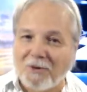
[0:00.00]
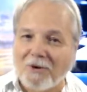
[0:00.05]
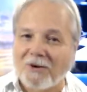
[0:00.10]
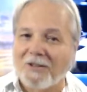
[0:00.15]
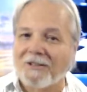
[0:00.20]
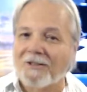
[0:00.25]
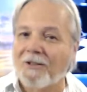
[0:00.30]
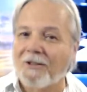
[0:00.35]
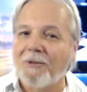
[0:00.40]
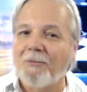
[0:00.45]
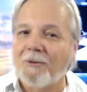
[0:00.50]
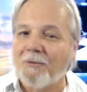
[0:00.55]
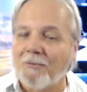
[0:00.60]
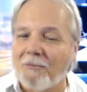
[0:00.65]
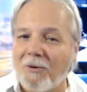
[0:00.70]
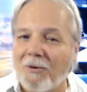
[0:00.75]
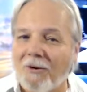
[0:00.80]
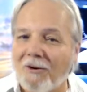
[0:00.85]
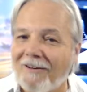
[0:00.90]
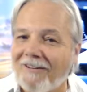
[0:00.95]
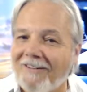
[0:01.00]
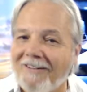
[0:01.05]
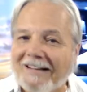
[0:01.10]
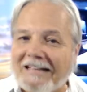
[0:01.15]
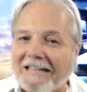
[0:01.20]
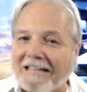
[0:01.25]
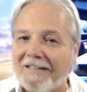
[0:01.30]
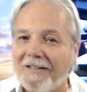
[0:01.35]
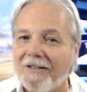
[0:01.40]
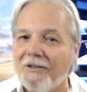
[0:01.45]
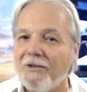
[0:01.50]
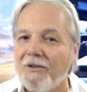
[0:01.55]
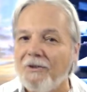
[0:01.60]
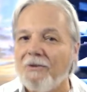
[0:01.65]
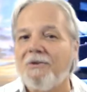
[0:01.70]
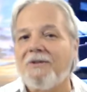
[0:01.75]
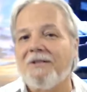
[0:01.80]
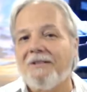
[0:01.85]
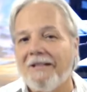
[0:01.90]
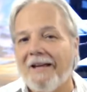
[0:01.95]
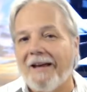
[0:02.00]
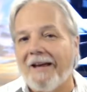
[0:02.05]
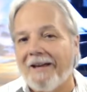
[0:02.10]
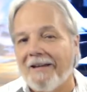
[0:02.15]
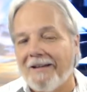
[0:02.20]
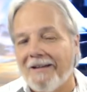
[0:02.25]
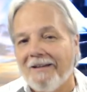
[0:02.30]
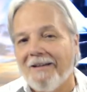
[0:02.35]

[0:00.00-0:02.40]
a little bit more in you today